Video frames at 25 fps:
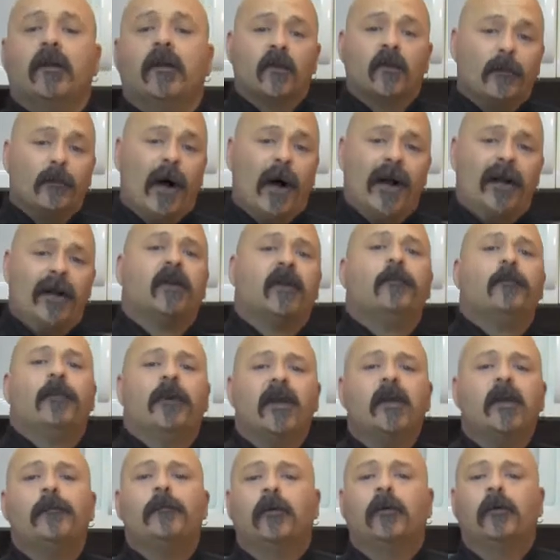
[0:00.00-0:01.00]
The Bonac
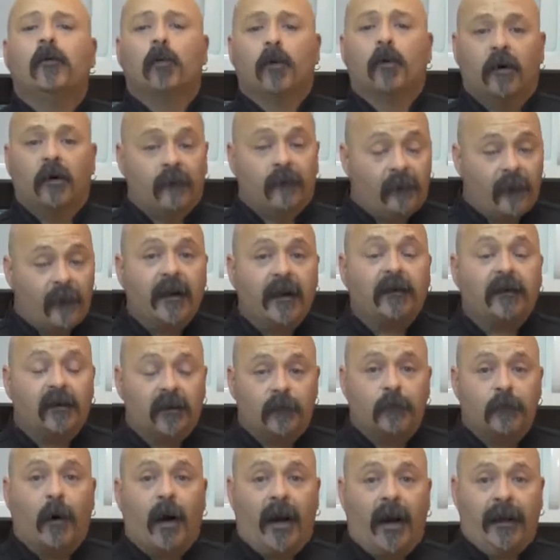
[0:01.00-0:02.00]
people were
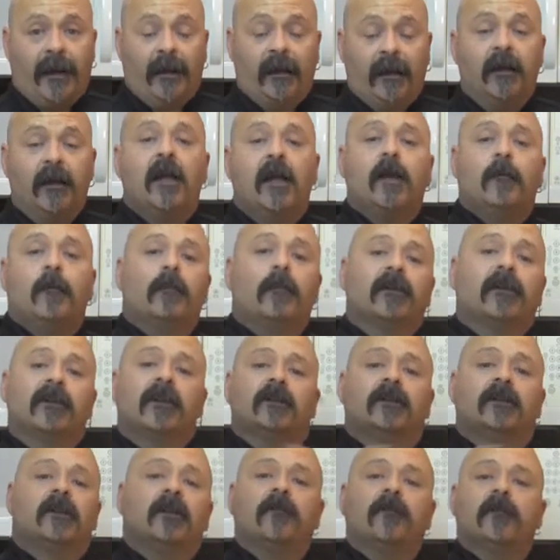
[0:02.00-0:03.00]
affected by it, but
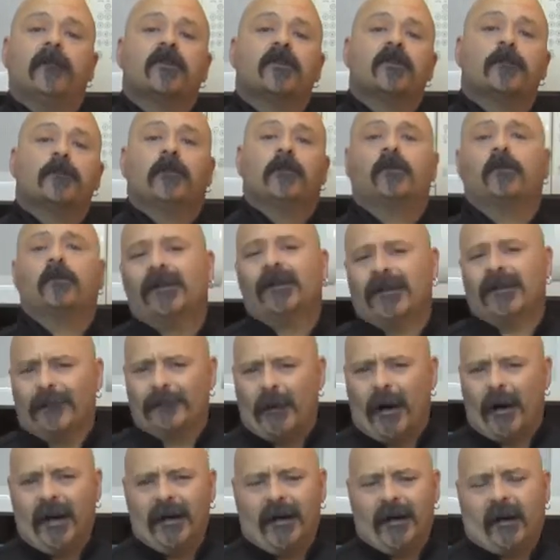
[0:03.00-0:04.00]
the difference between the
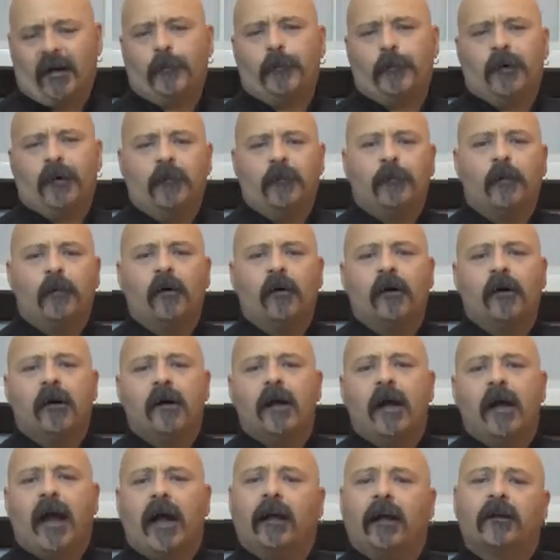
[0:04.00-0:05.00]
Bonac people
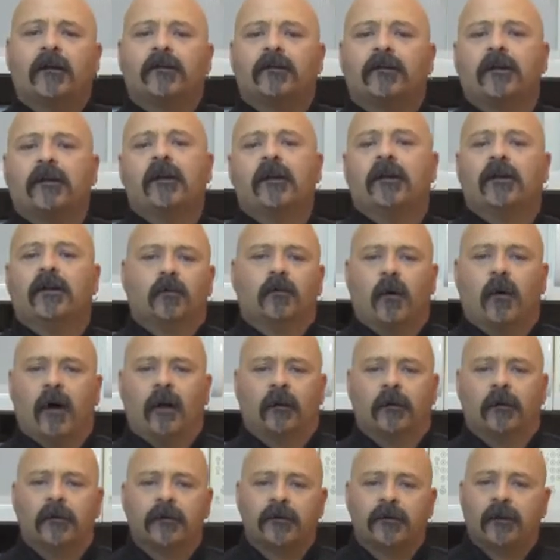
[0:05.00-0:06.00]
and city
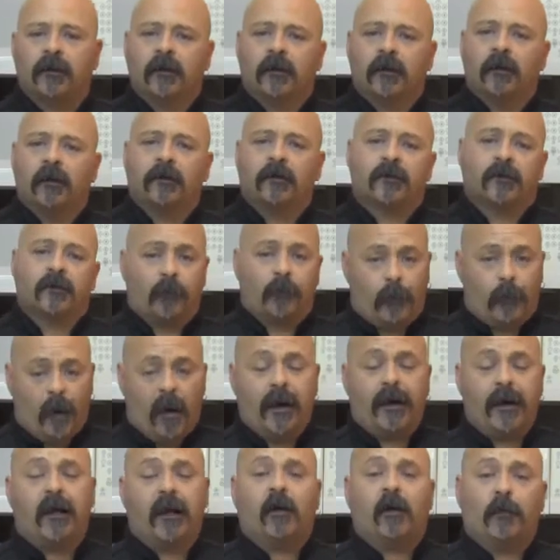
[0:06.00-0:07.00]
dwellers is the
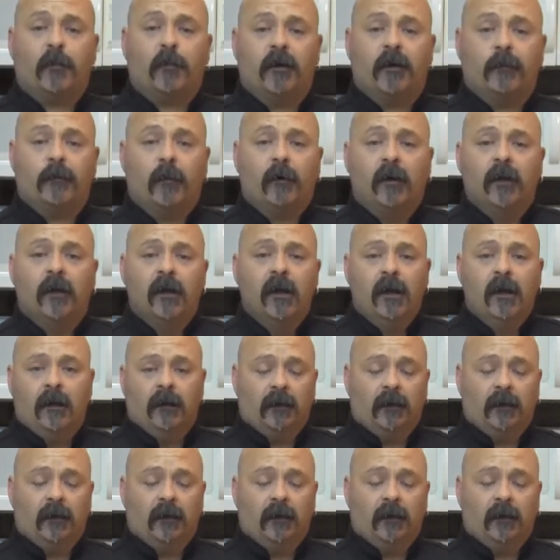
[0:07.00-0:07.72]
Bonac people,